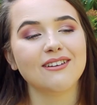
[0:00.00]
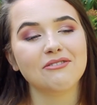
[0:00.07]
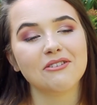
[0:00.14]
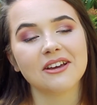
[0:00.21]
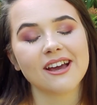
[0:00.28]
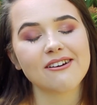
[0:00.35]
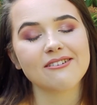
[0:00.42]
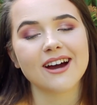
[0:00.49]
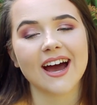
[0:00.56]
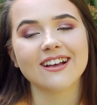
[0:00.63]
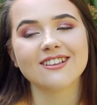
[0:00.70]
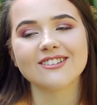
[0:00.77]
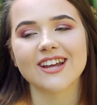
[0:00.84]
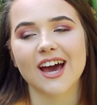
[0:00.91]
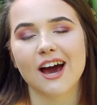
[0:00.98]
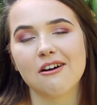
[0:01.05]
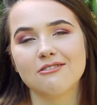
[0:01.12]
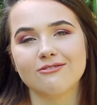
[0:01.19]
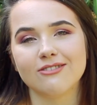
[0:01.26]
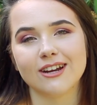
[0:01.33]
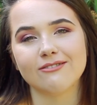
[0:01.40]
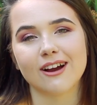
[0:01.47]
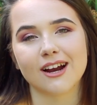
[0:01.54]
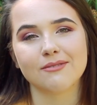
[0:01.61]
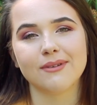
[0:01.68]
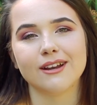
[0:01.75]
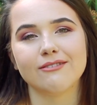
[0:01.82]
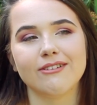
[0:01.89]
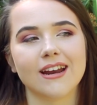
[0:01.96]
If you can get your hands on it, I would really
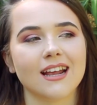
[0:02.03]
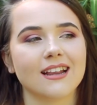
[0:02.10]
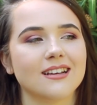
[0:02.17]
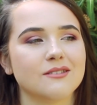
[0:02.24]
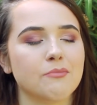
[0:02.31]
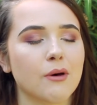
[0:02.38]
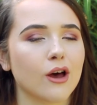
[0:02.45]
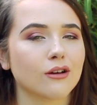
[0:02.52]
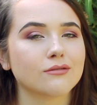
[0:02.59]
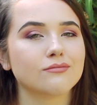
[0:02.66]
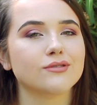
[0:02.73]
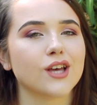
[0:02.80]
recommend reading this book.